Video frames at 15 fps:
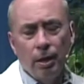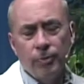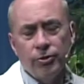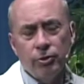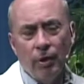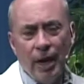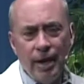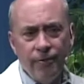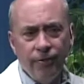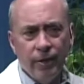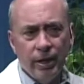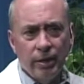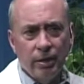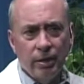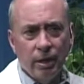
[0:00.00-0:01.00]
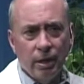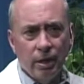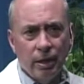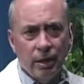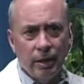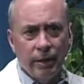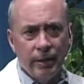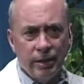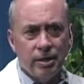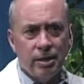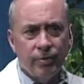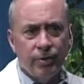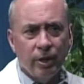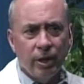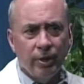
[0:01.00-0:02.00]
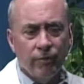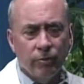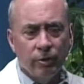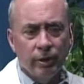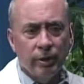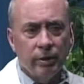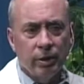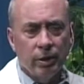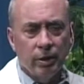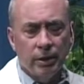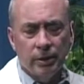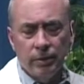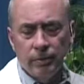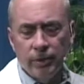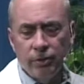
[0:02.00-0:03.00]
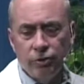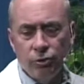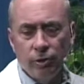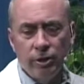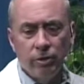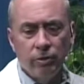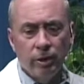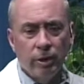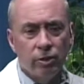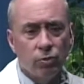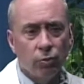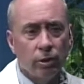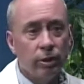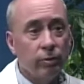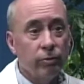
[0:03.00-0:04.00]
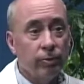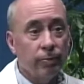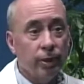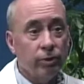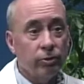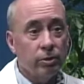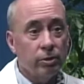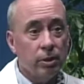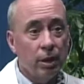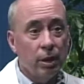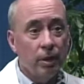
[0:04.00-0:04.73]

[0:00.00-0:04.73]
So I find, and this is something I've really enjoyed doing, is working with patients.